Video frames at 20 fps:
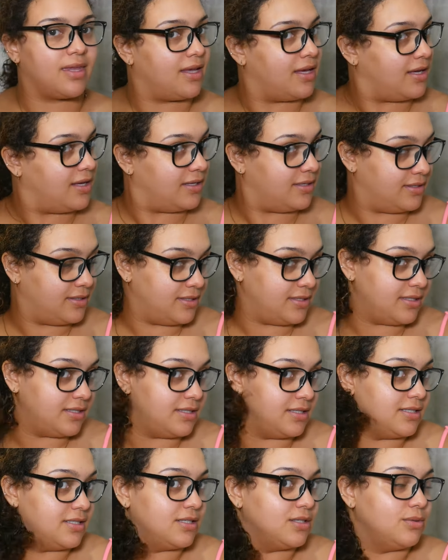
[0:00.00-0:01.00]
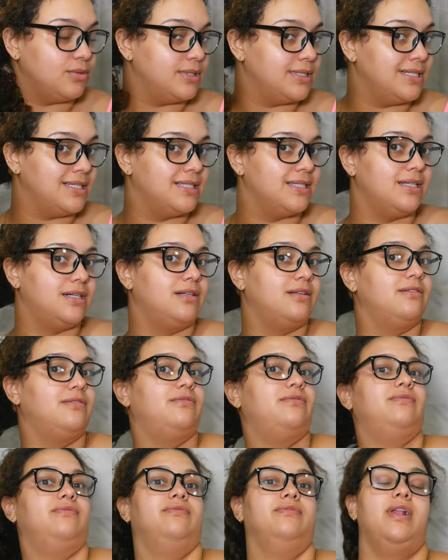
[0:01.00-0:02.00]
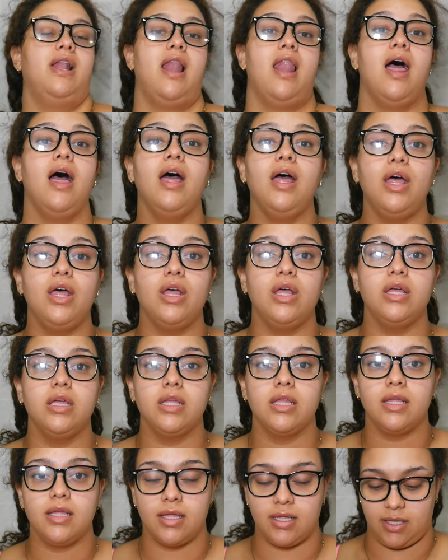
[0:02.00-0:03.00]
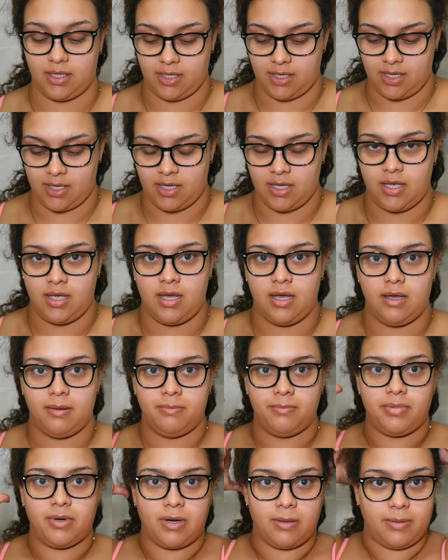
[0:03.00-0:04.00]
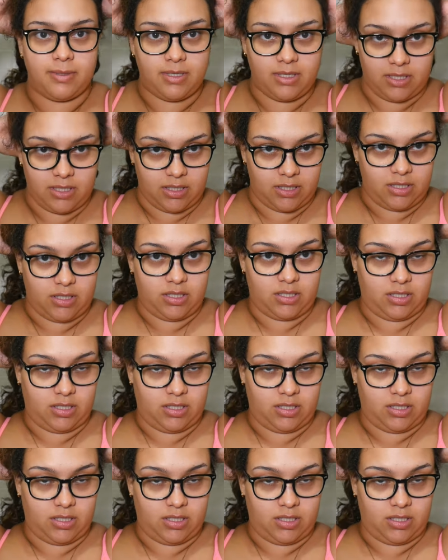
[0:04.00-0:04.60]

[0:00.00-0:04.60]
and this is going into the voila. I'm probably gonna,